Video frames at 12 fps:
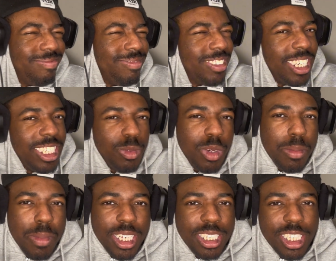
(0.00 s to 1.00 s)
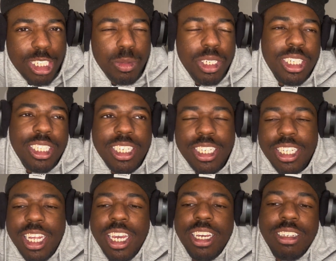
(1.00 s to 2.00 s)
because it wouldn't make sense because then it's
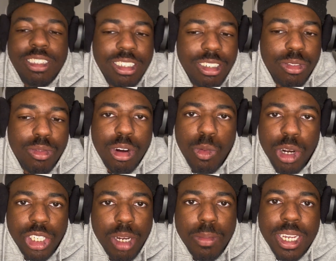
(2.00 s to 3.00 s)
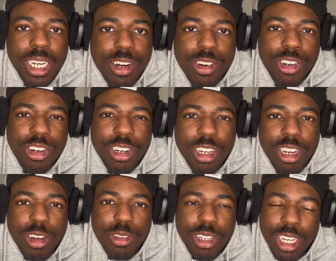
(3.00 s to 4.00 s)
like well, where's our main character? You
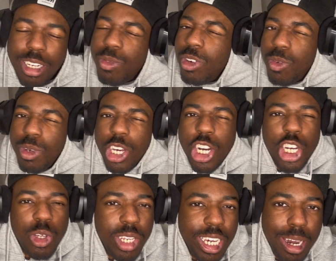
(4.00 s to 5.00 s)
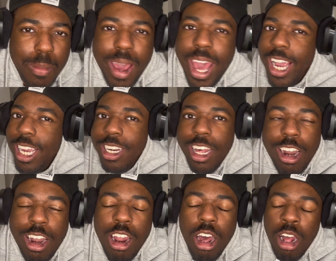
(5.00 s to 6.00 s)
know, like, what are we gonna do to get it back? And da
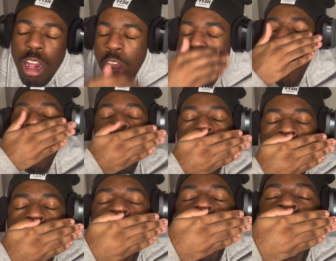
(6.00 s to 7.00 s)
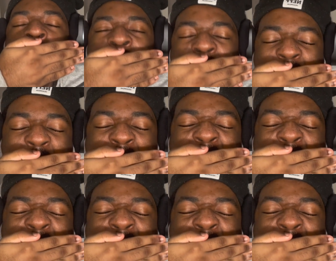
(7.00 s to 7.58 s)
da da.